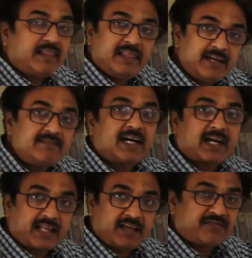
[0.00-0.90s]
leave the
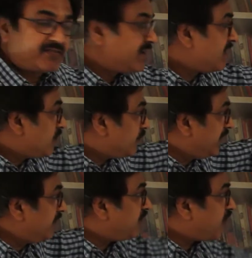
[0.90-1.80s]
cliff
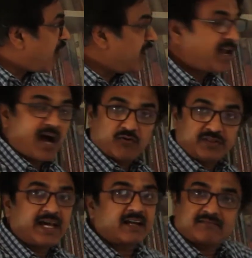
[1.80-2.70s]
will fall down.
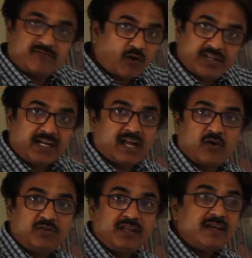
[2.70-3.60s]
They are falling
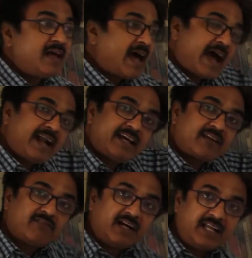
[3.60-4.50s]
down, and
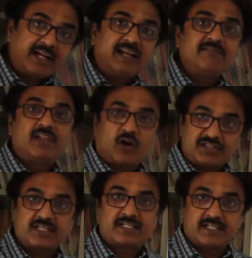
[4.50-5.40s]
their vertical
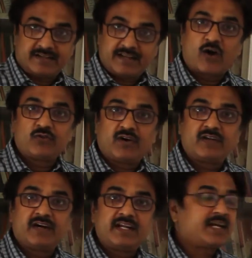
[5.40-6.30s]
velocity, downward
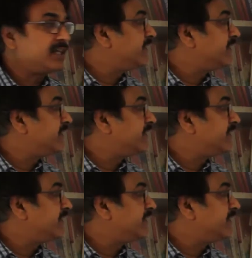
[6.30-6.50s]
vertical